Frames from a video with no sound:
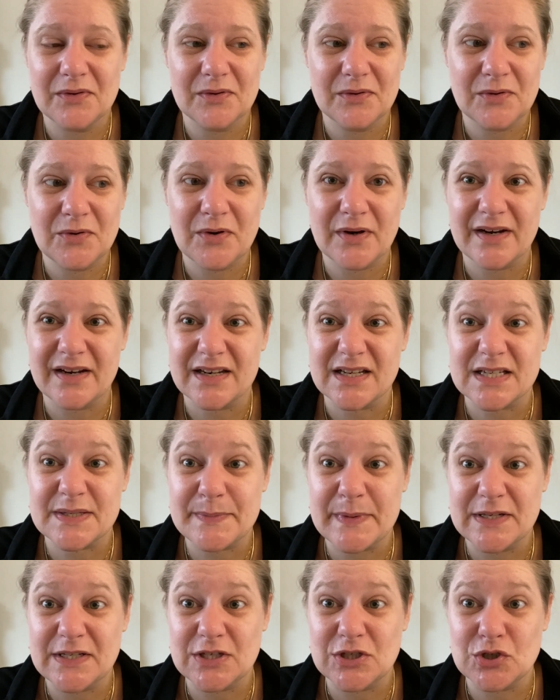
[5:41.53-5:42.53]
quite an
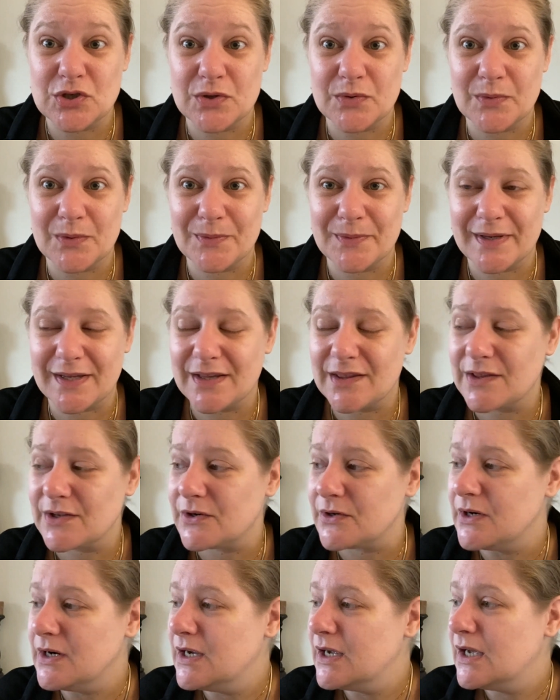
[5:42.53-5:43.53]
expenditure when we get
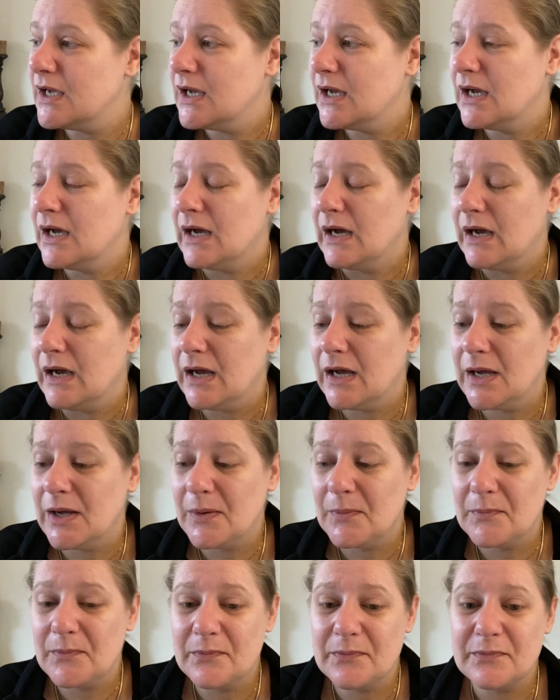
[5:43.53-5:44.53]
there.
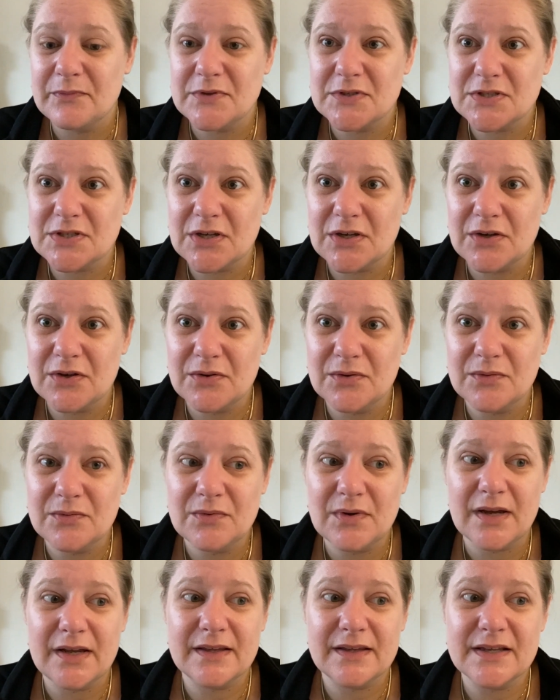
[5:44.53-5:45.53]
So
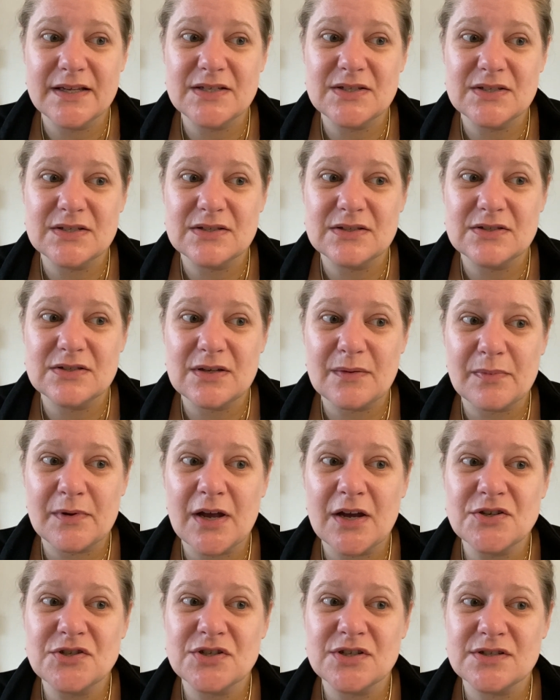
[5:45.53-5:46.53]
I guess
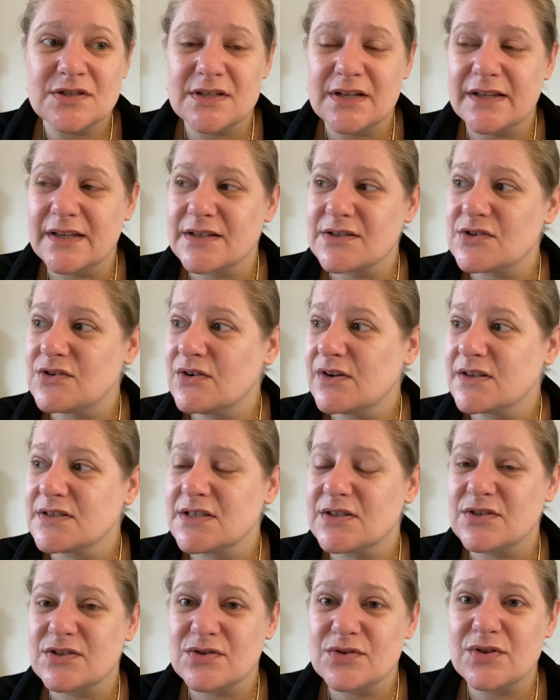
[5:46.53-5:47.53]
subconsciously, as long as
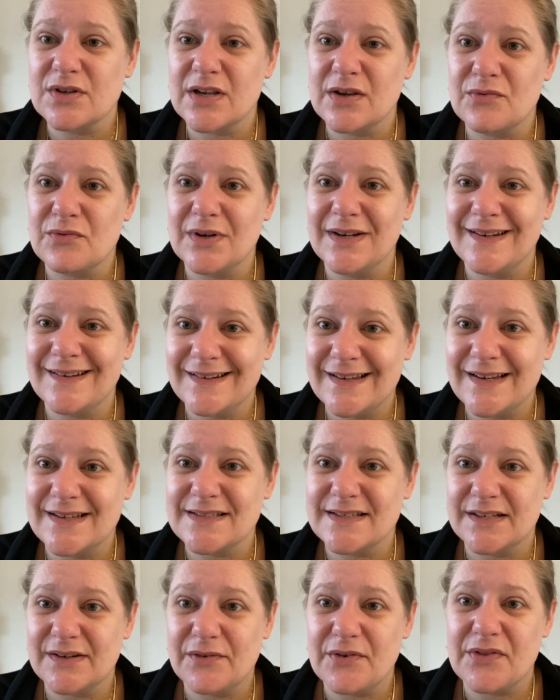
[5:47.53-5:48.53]
it's looking really nice
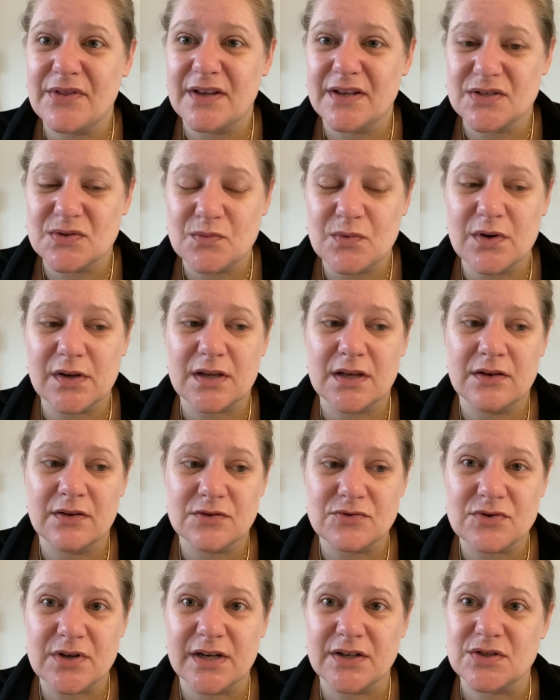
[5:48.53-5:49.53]
and everything is working, you're
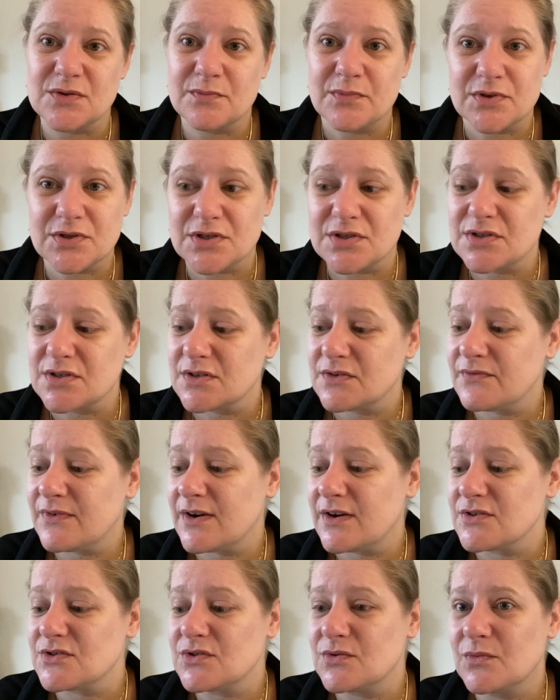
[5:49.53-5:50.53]
trying to push it as
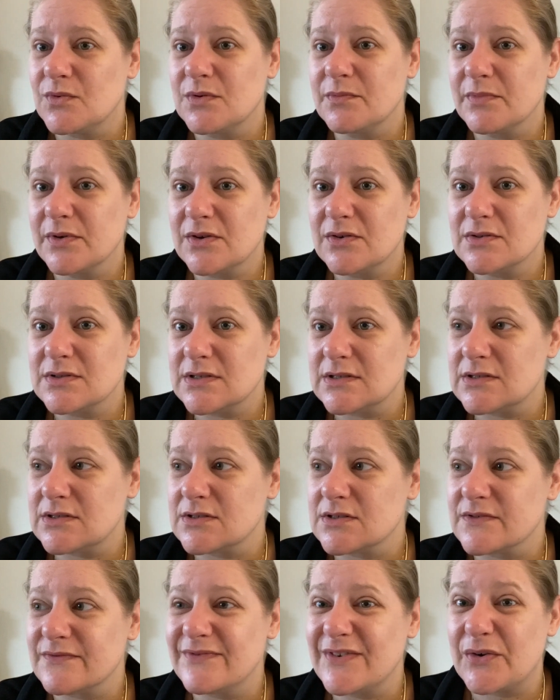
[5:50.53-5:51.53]
far as you want, because it's
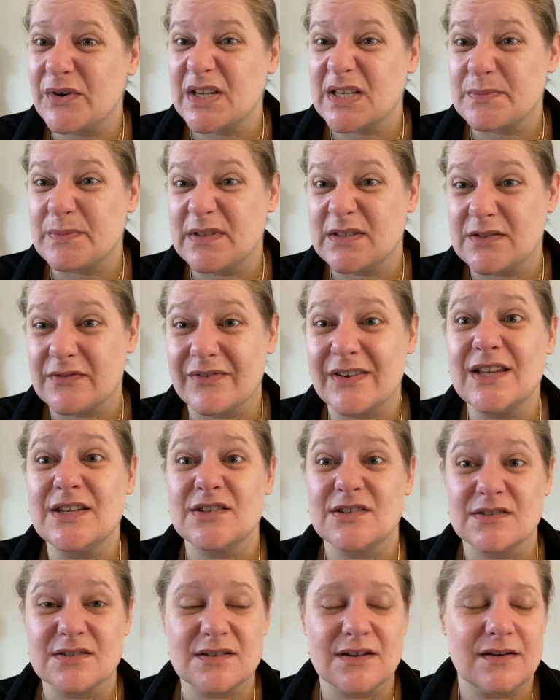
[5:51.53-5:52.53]
just very expensive.
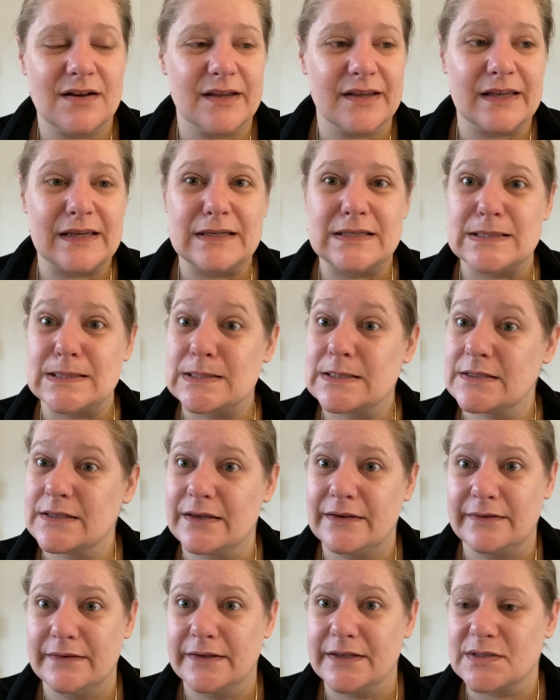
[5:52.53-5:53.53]
Kitchens are like
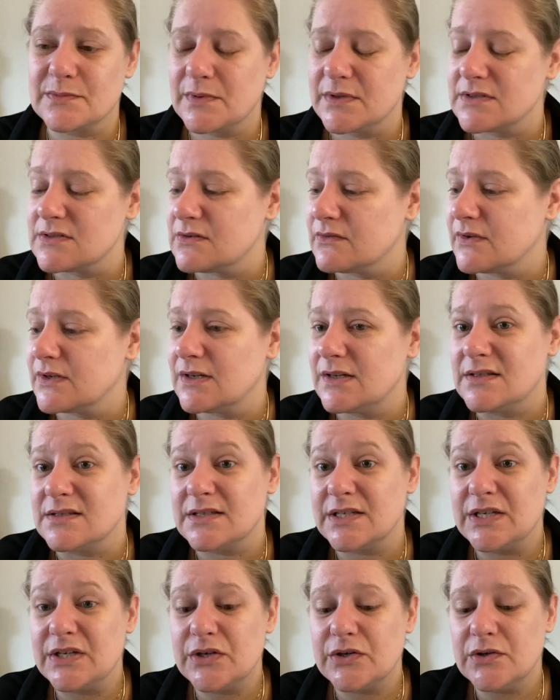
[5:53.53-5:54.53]
insanely expensive, at least
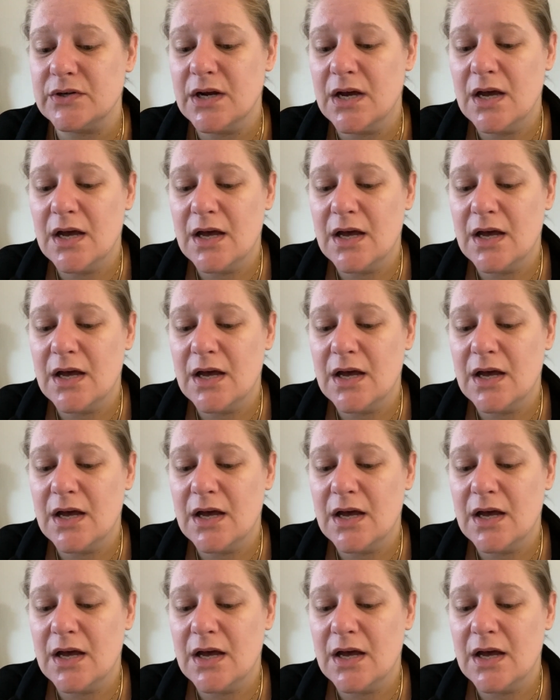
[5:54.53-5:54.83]
here,